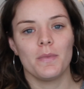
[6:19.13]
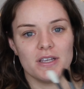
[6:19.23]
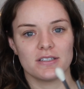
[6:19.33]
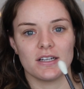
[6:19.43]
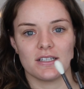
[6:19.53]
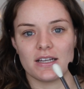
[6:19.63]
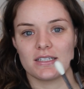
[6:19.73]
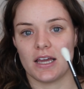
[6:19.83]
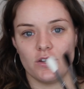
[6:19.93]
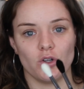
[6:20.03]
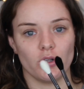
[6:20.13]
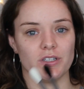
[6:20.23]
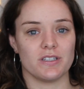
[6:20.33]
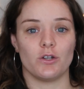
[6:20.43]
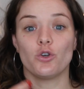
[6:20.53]
These guys are like
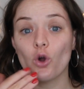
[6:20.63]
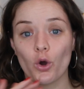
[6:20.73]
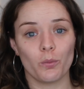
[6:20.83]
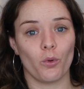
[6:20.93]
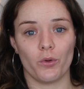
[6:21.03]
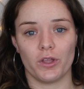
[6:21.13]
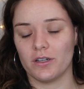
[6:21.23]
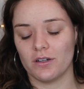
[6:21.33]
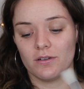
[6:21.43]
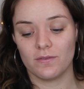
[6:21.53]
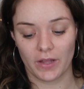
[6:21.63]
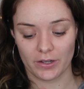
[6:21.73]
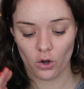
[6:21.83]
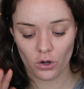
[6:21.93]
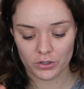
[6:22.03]
$10. They're no more than,
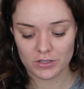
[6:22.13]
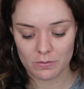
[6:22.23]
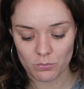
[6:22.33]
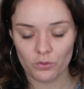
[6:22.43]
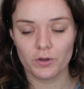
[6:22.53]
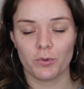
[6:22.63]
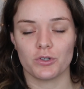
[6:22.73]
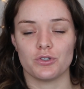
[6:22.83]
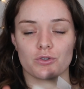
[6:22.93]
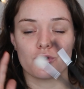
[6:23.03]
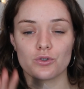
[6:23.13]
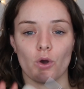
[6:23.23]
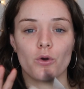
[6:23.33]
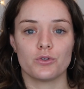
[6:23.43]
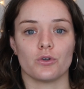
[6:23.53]
like, honestly, Morphe brushes
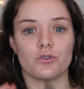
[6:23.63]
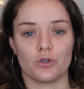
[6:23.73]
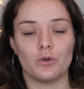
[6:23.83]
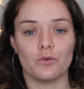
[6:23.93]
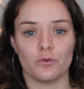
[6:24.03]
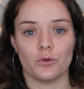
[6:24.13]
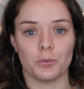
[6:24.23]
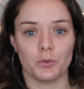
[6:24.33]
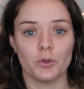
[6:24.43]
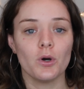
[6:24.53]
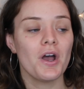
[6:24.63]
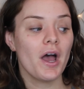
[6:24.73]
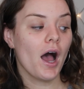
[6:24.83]
are so affordable.